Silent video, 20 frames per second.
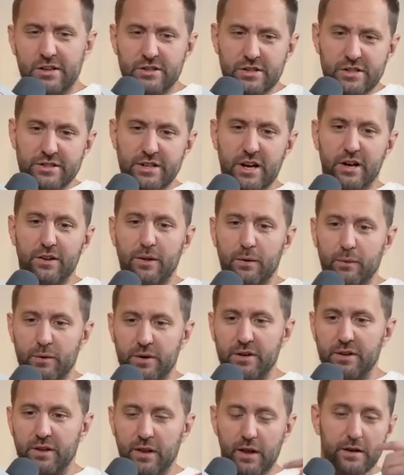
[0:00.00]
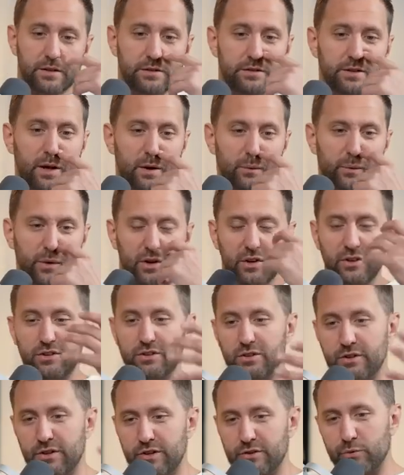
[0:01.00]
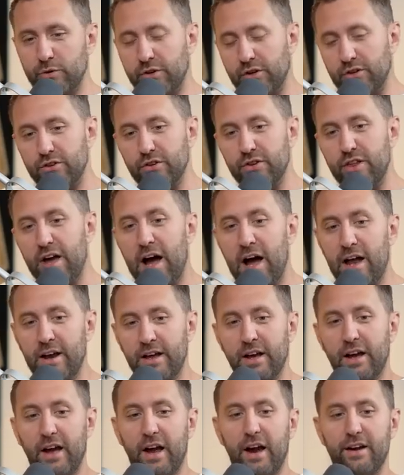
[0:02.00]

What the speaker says: Turns out they wouldn't let us in. We couldn't do this, we couldn't do that. Yeah.